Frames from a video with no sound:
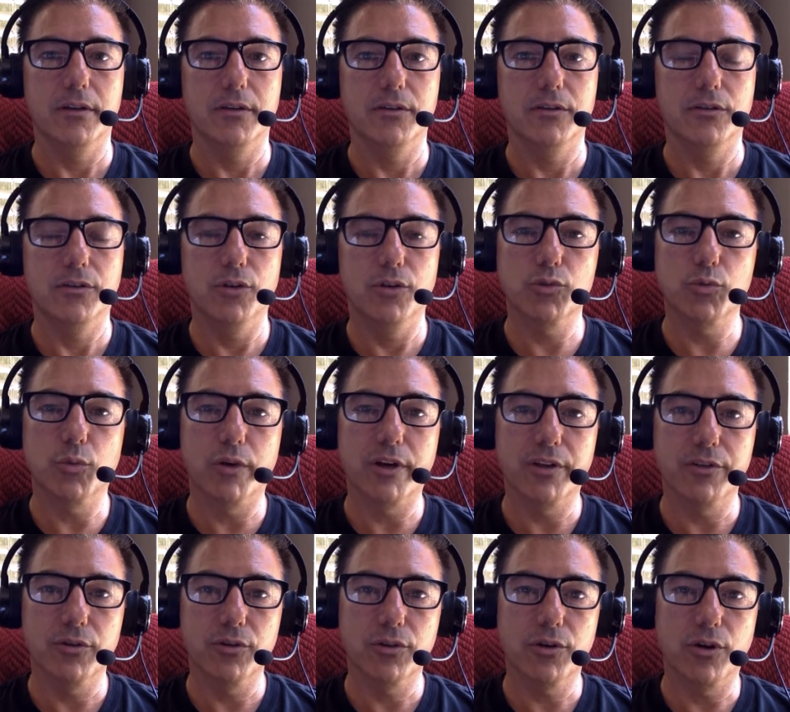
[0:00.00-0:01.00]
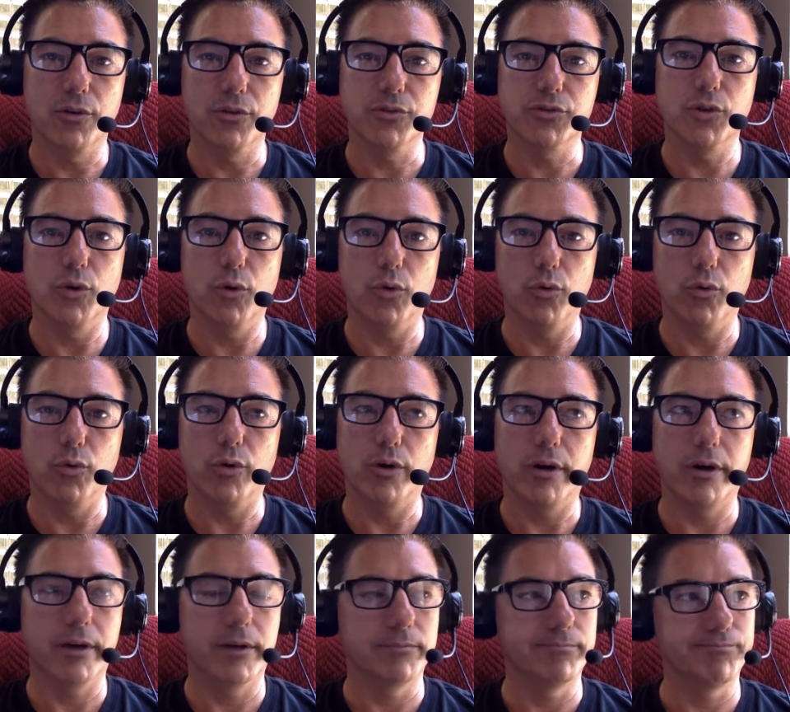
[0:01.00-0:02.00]
there's one on there called
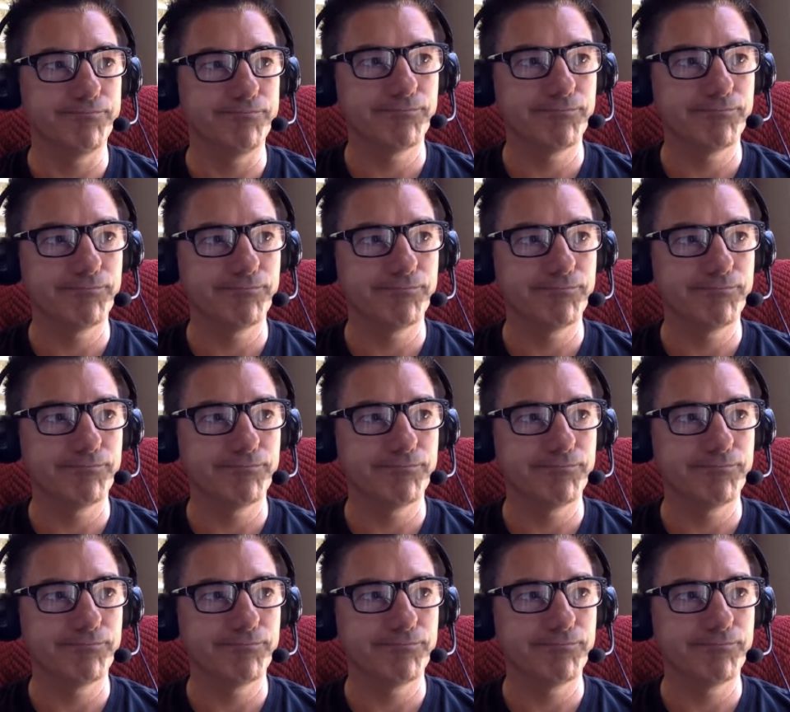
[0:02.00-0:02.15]
Zoho,